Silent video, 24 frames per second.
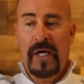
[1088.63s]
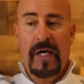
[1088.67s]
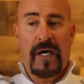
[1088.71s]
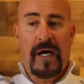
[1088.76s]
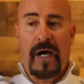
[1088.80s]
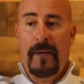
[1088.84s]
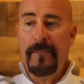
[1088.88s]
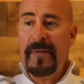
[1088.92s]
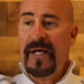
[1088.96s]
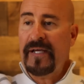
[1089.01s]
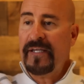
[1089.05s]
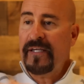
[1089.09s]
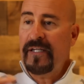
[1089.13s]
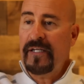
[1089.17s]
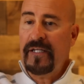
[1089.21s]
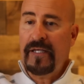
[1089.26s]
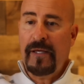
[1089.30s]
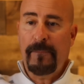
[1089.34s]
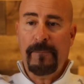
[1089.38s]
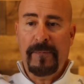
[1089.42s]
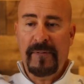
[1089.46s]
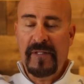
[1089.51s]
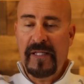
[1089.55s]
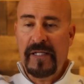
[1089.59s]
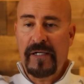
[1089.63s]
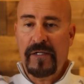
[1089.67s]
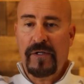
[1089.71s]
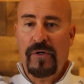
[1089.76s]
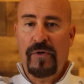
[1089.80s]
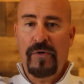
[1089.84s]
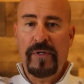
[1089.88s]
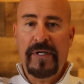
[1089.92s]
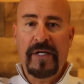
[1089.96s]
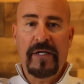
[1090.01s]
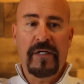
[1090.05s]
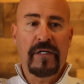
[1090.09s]
I'm not going to get
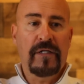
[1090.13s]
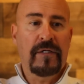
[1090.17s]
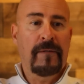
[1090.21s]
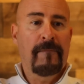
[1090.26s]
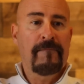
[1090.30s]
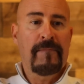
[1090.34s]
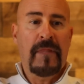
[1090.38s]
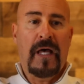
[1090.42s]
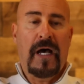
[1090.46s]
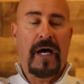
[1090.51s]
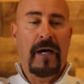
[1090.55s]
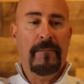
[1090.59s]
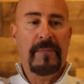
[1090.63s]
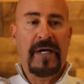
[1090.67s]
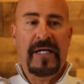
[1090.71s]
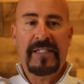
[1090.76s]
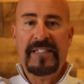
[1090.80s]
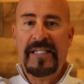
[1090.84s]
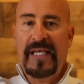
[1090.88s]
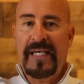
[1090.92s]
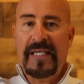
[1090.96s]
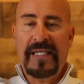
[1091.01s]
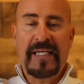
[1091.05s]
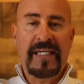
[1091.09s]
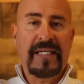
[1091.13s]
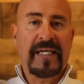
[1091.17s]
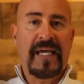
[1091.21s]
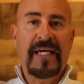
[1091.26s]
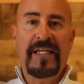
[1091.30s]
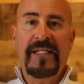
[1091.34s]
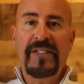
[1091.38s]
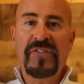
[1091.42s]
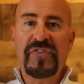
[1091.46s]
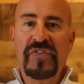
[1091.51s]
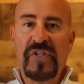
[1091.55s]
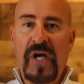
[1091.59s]
political here. I'm not taking
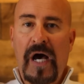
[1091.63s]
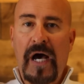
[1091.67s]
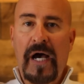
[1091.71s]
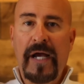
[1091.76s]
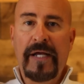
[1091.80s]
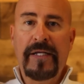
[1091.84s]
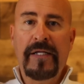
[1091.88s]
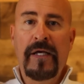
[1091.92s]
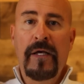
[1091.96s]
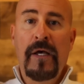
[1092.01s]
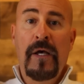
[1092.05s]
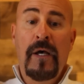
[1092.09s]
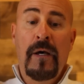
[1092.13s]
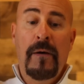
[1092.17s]
any side,